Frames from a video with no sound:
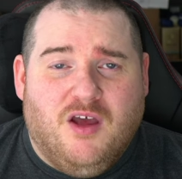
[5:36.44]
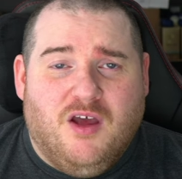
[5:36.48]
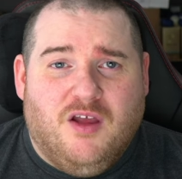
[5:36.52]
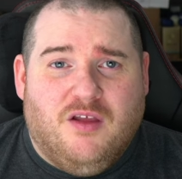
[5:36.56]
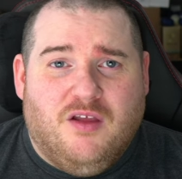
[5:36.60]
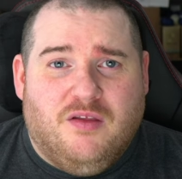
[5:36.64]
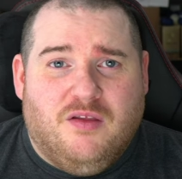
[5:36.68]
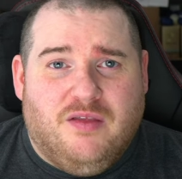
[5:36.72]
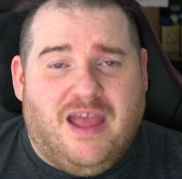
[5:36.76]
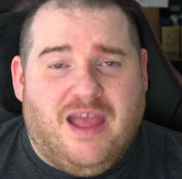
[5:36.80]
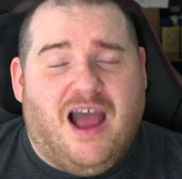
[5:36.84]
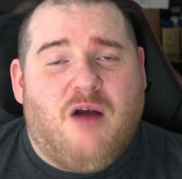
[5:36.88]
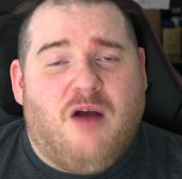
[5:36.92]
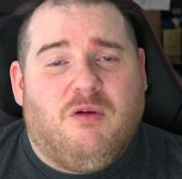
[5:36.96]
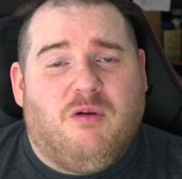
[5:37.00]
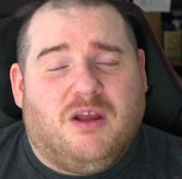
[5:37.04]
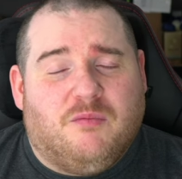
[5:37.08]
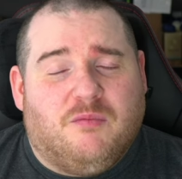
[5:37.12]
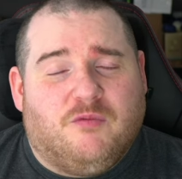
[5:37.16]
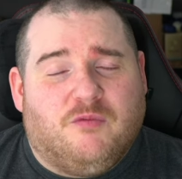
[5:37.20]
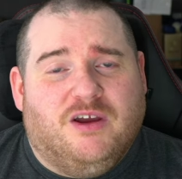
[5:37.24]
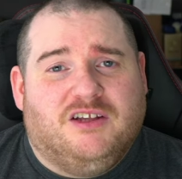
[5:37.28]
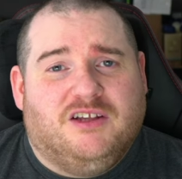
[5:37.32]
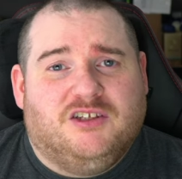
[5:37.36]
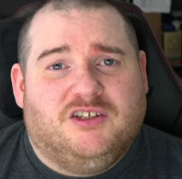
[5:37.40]
now when
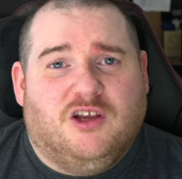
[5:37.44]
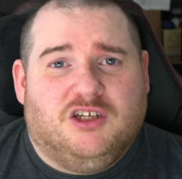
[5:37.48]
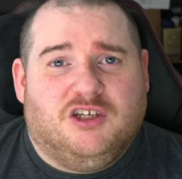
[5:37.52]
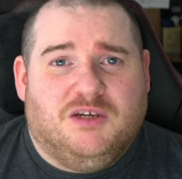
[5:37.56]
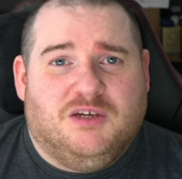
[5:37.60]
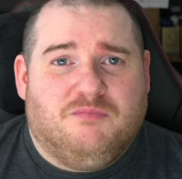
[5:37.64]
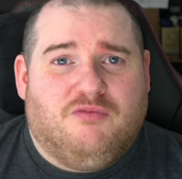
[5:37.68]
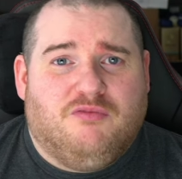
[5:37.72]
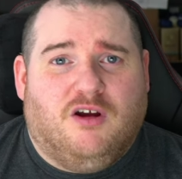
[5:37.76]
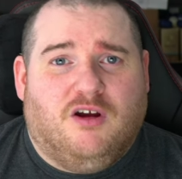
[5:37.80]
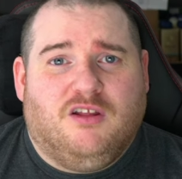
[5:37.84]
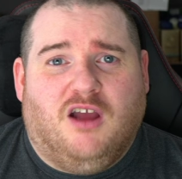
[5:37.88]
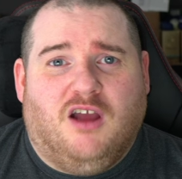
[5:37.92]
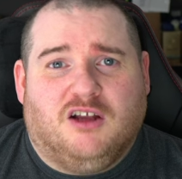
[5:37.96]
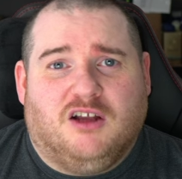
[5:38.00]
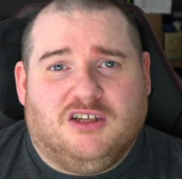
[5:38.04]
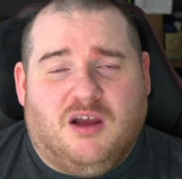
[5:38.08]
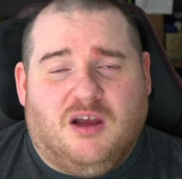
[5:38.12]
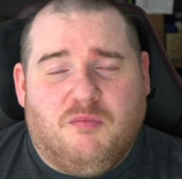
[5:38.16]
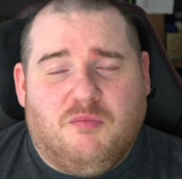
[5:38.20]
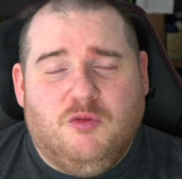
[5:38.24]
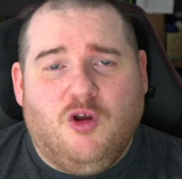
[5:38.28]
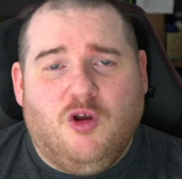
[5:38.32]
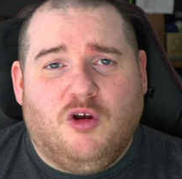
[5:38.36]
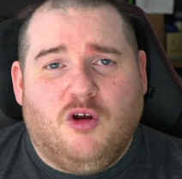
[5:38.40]
I'm researching products,
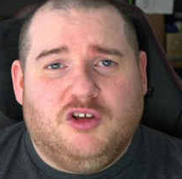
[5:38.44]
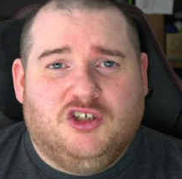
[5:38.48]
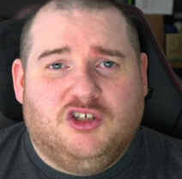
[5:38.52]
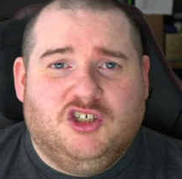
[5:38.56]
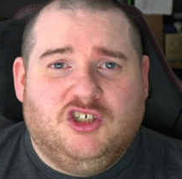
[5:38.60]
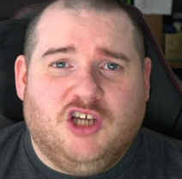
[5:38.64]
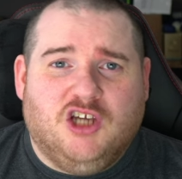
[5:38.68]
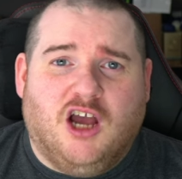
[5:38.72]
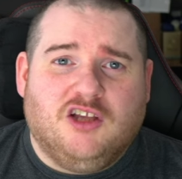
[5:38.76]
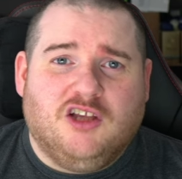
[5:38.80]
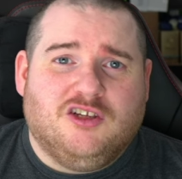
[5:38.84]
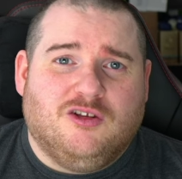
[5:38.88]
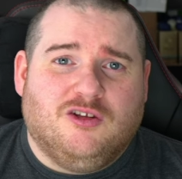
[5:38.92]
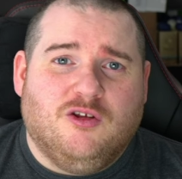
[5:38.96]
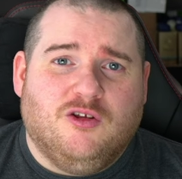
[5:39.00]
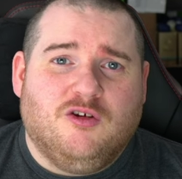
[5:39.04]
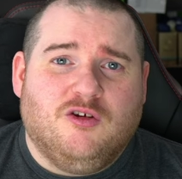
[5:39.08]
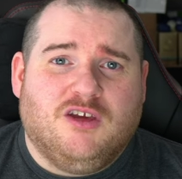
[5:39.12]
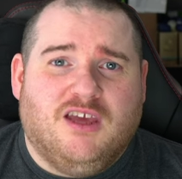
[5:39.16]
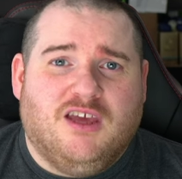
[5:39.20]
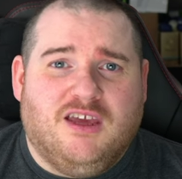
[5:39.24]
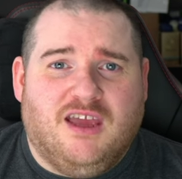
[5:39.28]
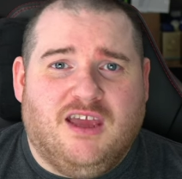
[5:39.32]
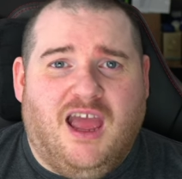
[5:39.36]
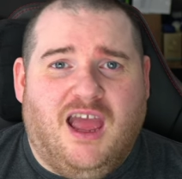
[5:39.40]
I'm not just
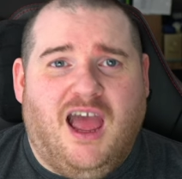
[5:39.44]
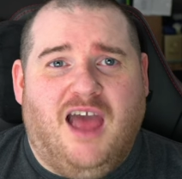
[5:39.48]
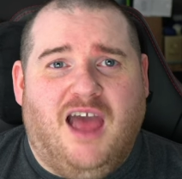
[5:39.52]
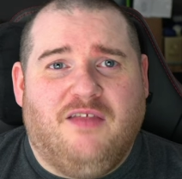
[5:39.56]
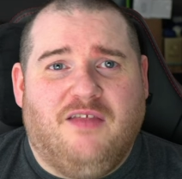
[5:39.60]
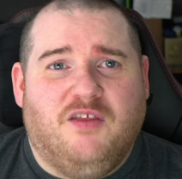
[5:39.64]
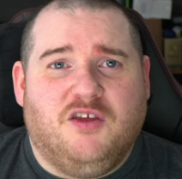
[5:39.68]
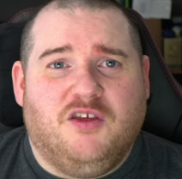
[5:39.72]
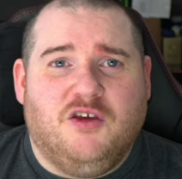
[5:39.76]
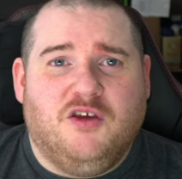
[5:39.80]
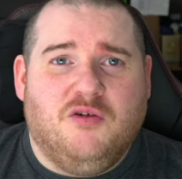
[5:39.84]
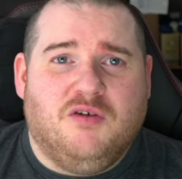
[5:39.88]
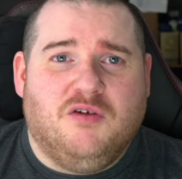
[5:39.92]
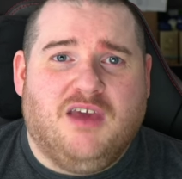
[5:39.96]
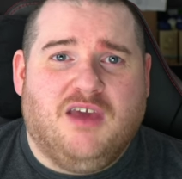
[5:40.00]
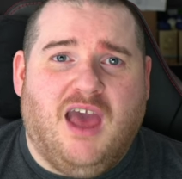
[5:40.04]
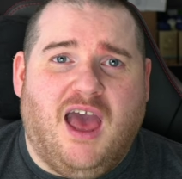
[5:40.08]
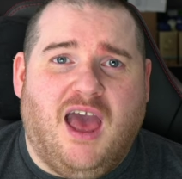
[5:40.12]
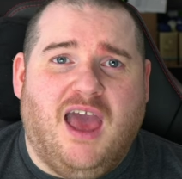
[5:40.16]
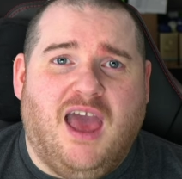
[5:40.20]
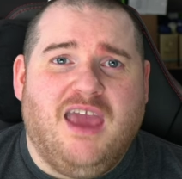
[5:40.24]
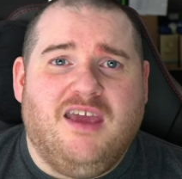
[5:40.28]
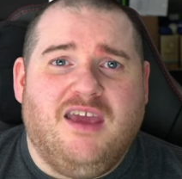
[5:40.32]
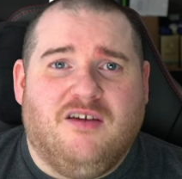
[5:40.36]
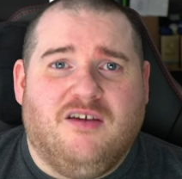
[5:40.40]
looking at the
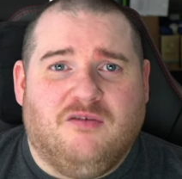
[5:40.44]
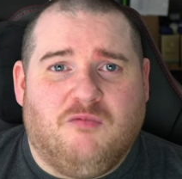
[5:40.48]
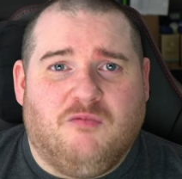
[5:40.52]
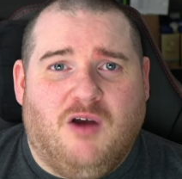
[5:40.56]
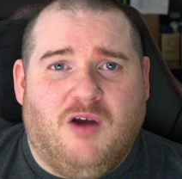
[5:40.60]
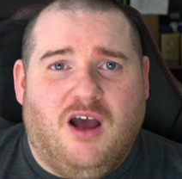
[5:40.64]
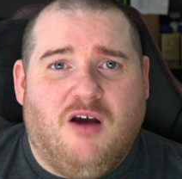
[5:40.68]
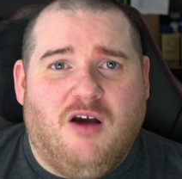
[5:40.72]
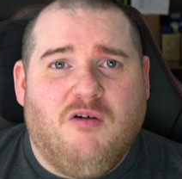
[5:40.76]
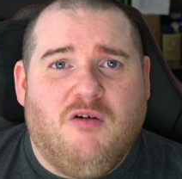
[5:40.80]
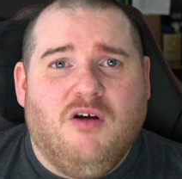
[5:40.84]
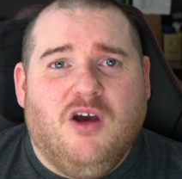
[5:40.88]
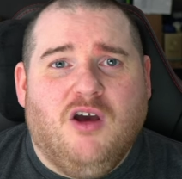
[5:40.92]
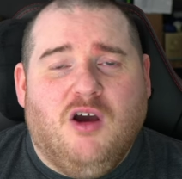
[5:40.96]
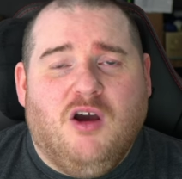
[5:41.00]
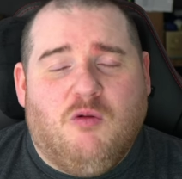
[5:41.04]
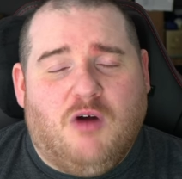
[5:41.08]
UK as well.